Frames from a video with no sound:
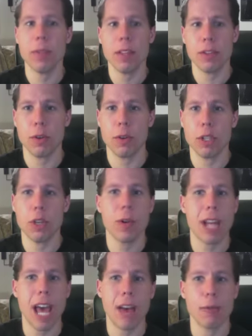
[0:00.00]
So you
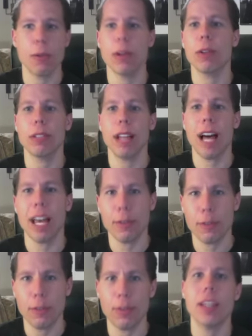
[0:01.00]
would have real
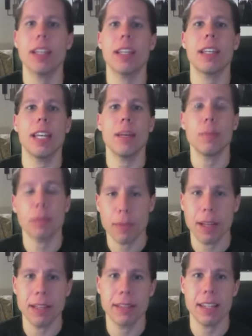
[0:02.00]
life
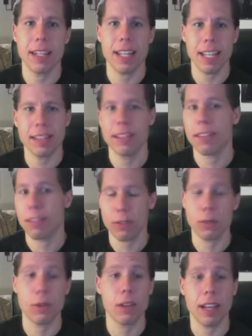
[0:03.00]
implemented into the
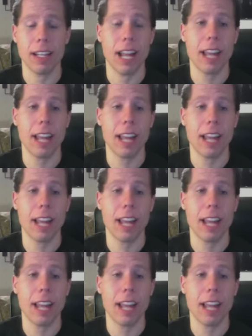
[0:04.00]
storyline.